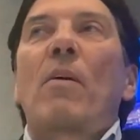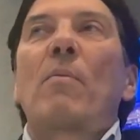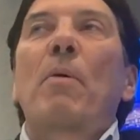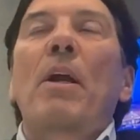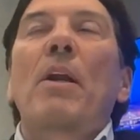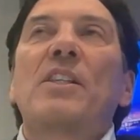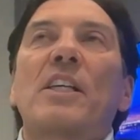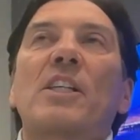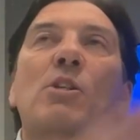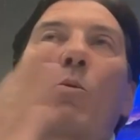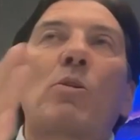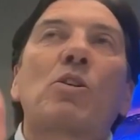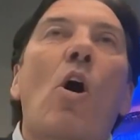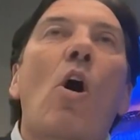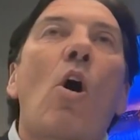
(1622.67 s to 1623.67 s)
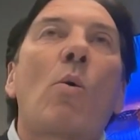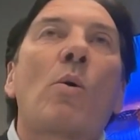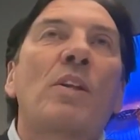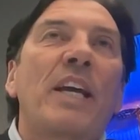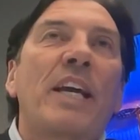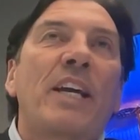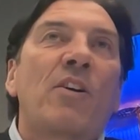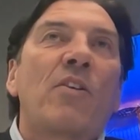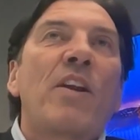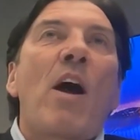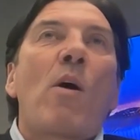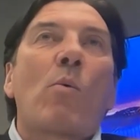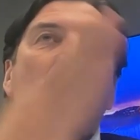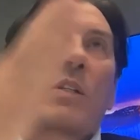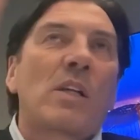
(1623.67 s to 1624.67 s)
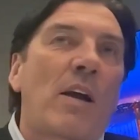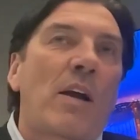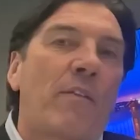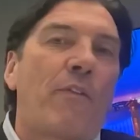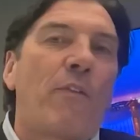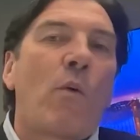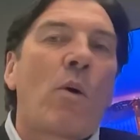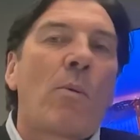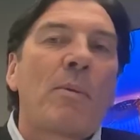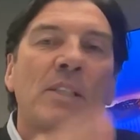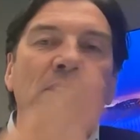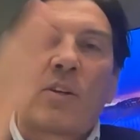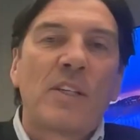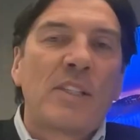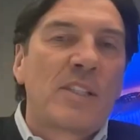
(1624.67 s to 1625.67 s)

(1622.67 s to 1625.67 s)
but this was all when the internet was like forming. So these